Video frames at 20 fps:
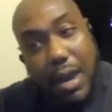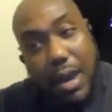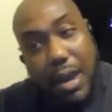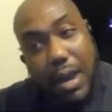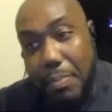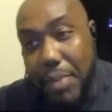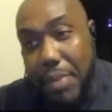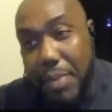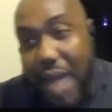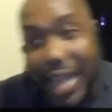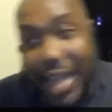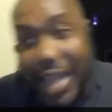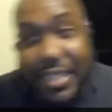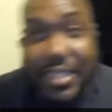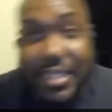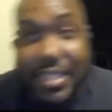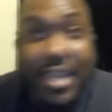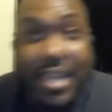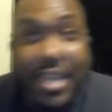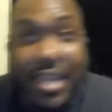But I just
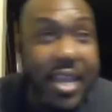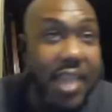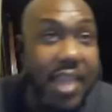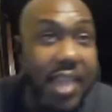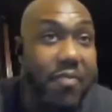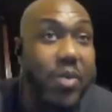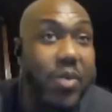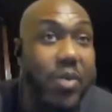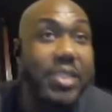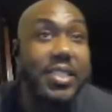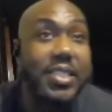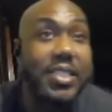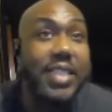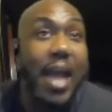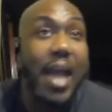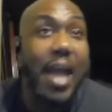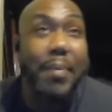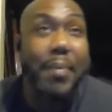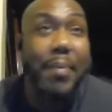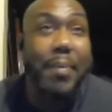think if Wentz is
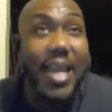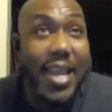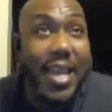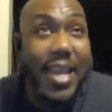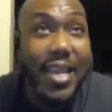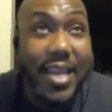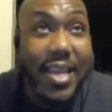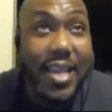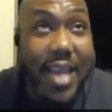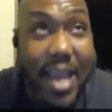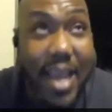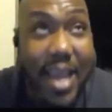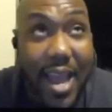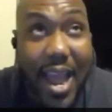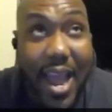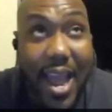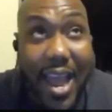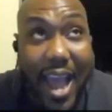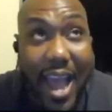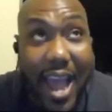not playing,
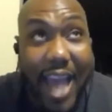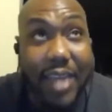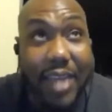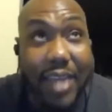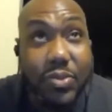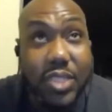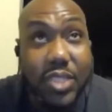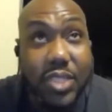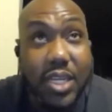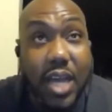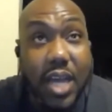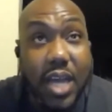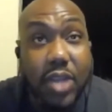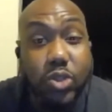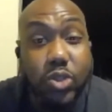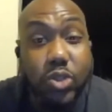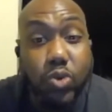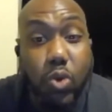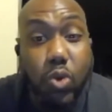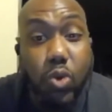I don't see the other
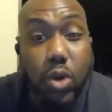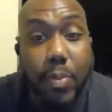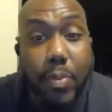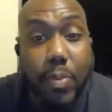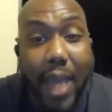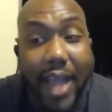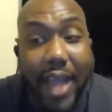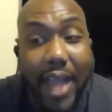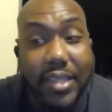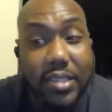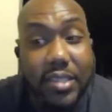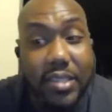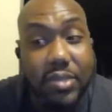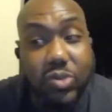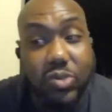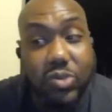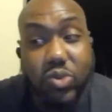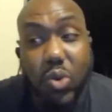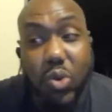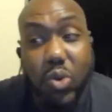2 quarterbacks
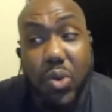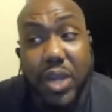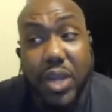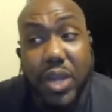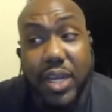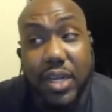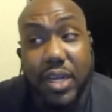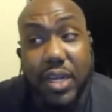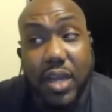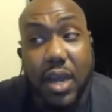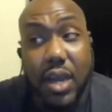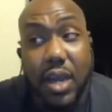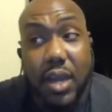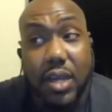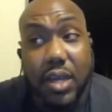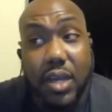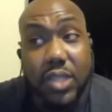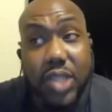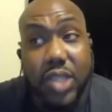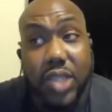doing a
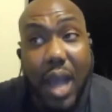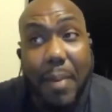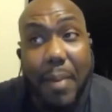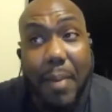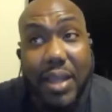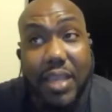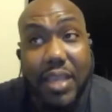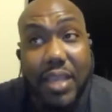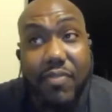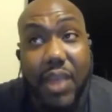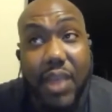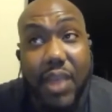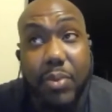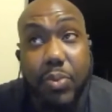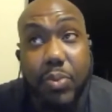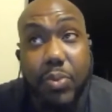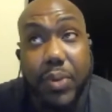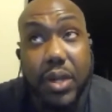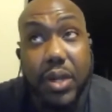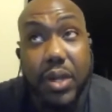good job. I think Vrabel
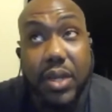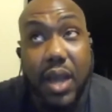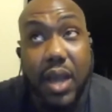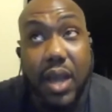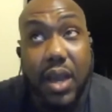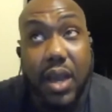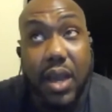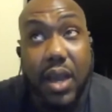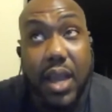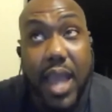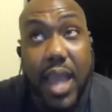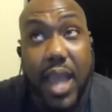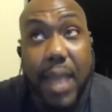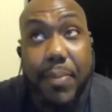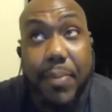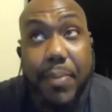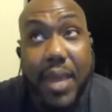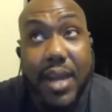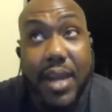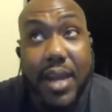put in a game
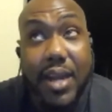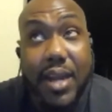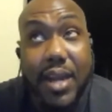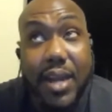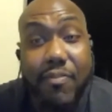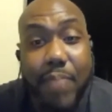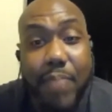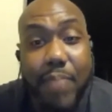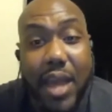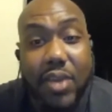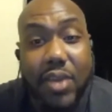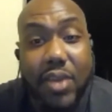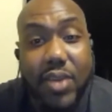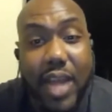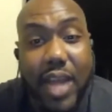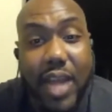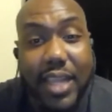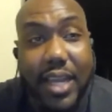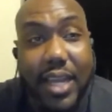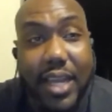plan enough better, and I
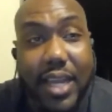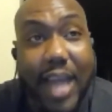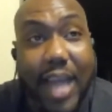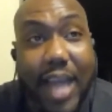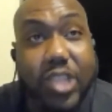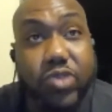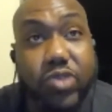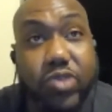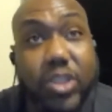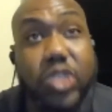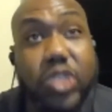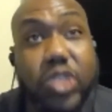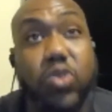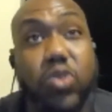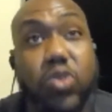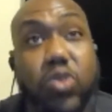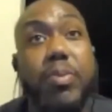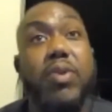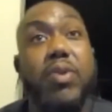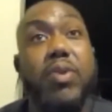think a lot of stress is going
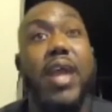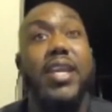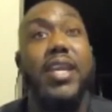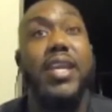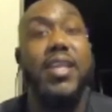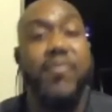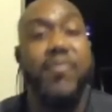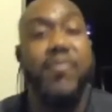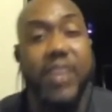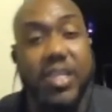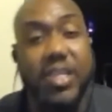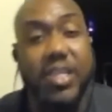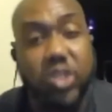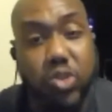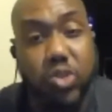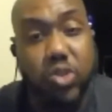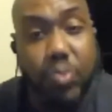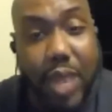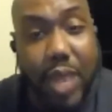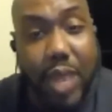to be on that defense
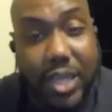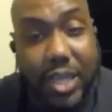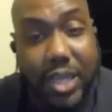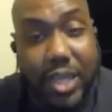too much.